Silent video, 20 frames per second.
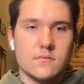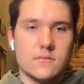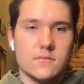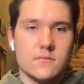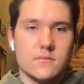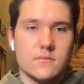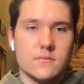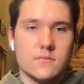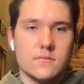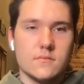
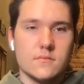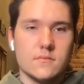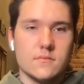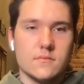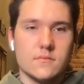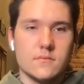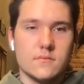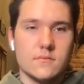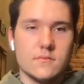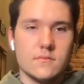
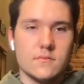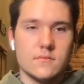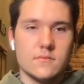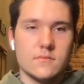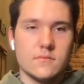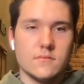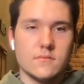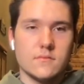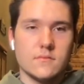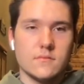
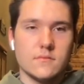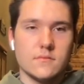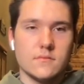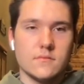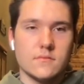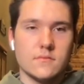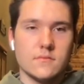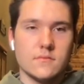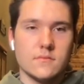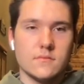
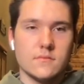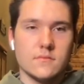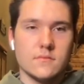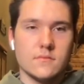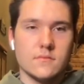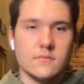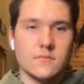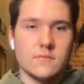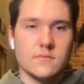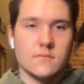
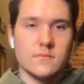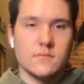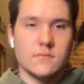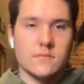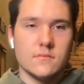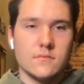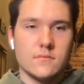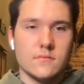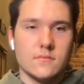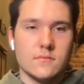
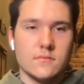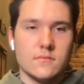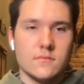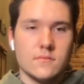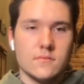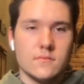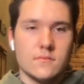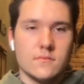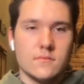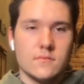
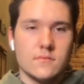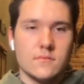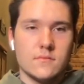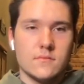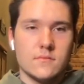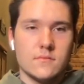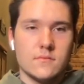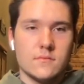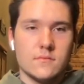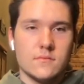
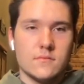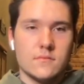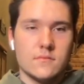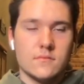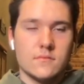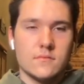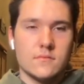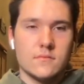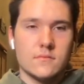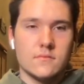
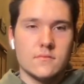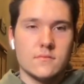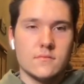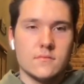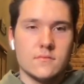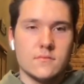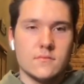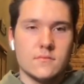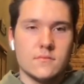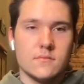
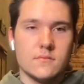(not speaking)